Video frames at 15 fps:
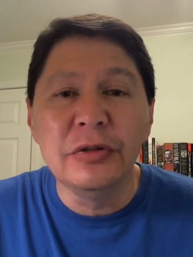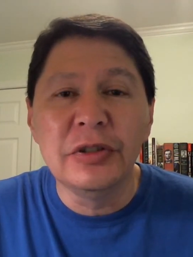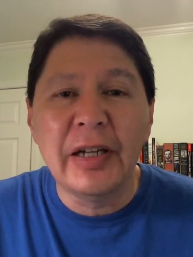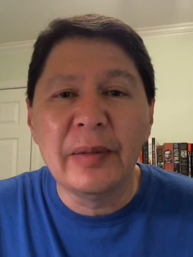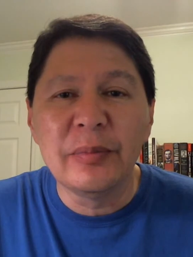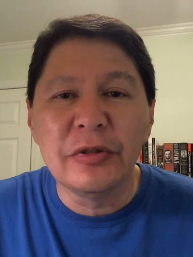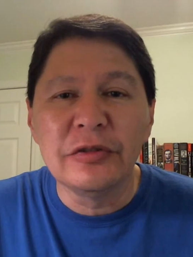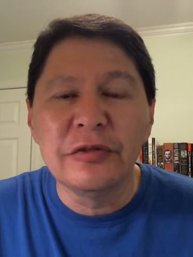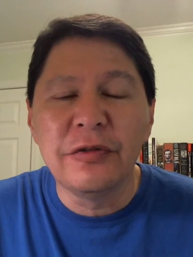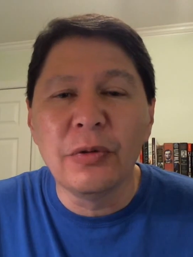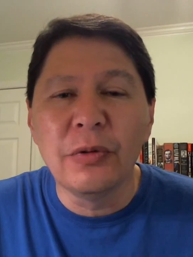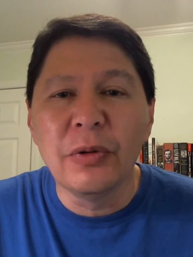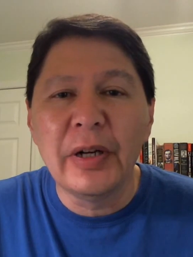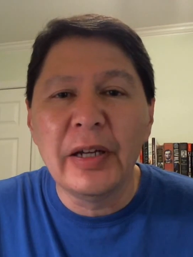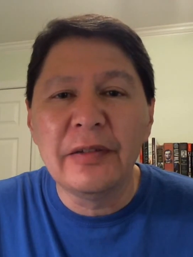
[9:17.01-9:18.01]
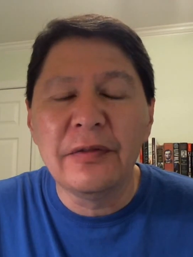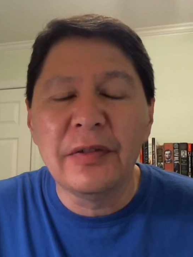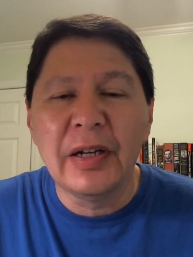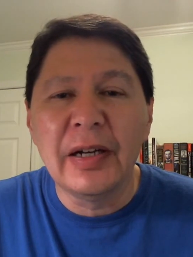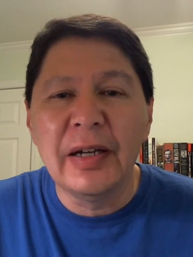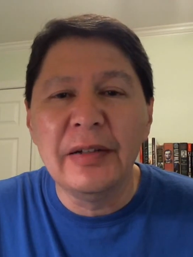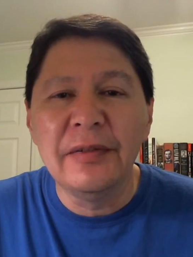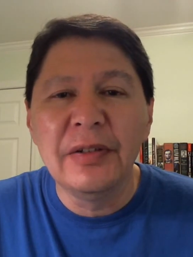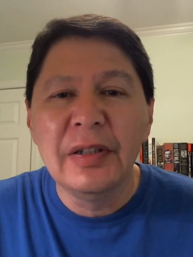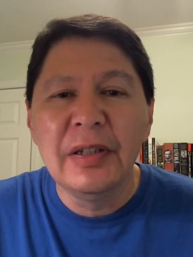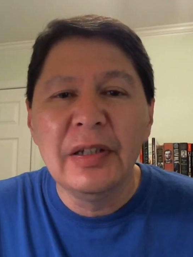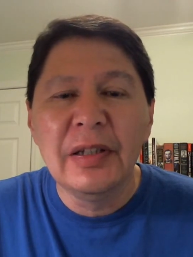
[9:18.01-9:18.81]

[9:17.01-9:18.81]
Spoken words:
chapters, 4 and 5.